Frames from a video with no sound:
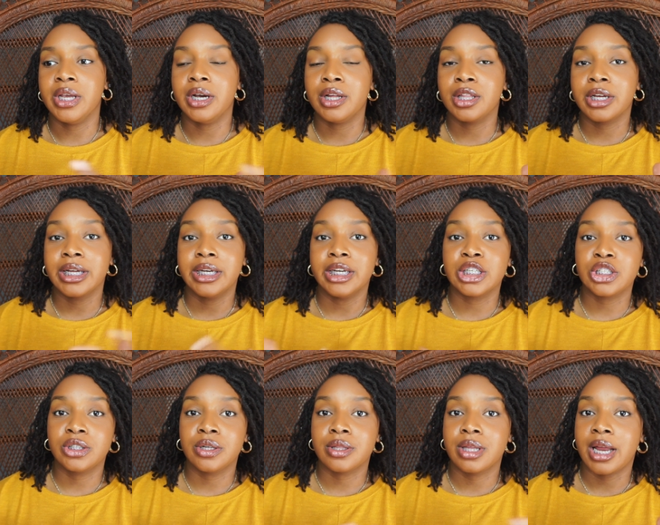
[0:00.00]
other
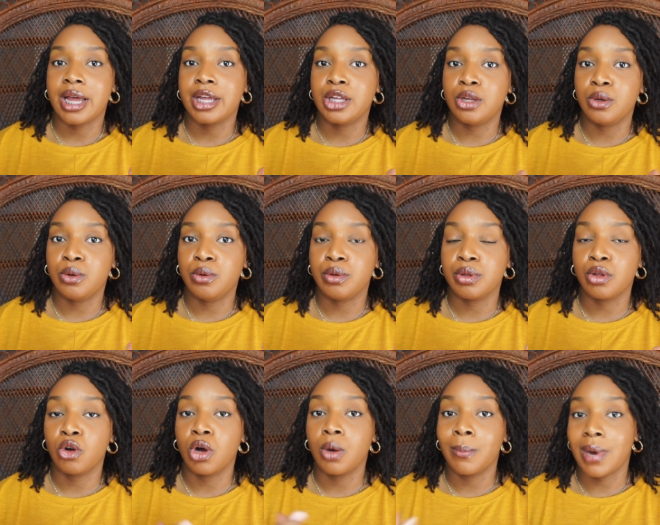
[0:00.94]
conditioners that I use
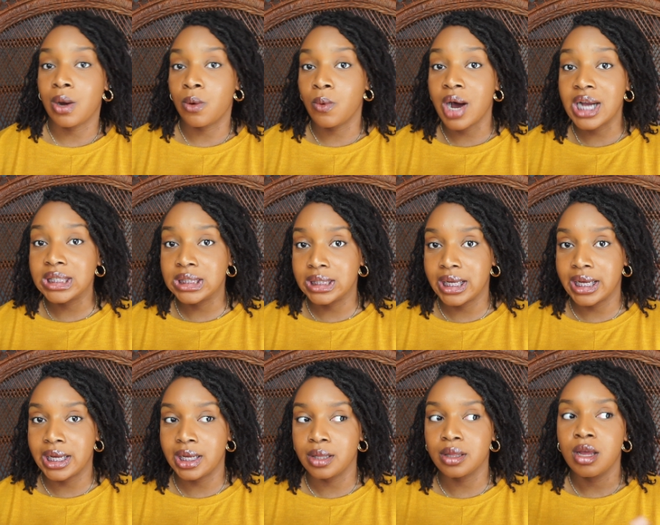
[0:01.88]
on my wash
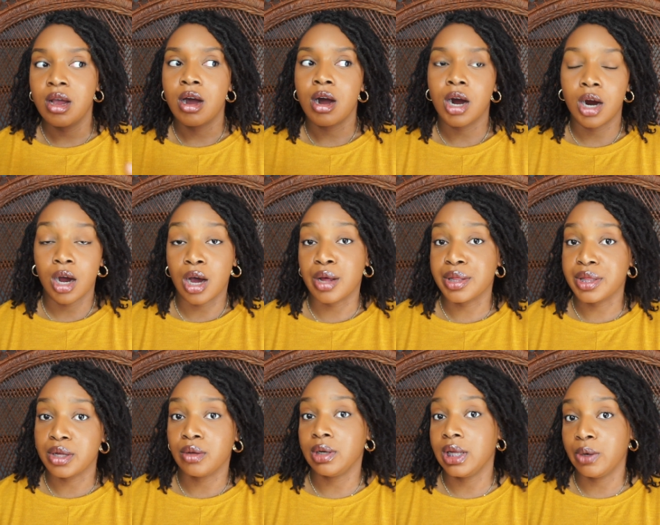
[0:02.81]
days are
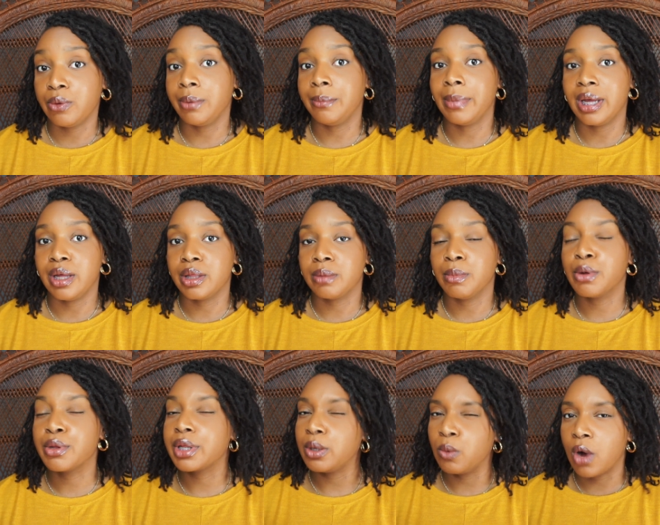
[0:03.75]
also liquid based,
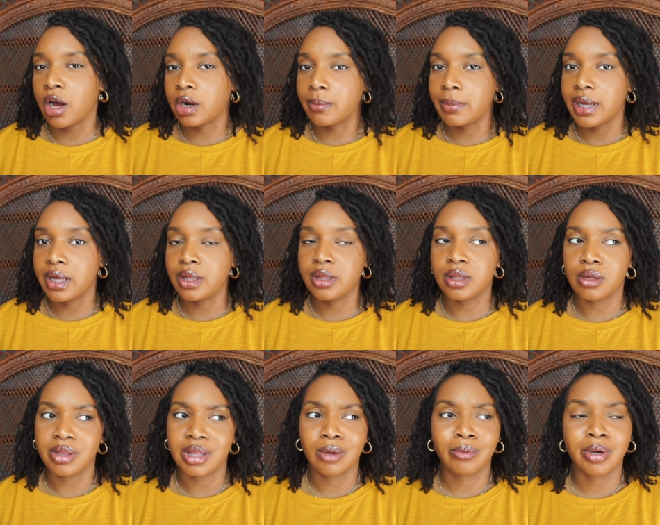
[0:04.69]
mostly water based. So
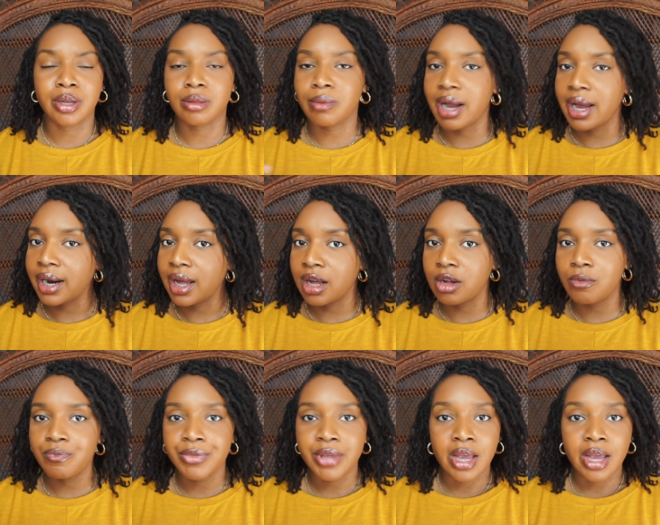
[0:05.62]
they rinse right out.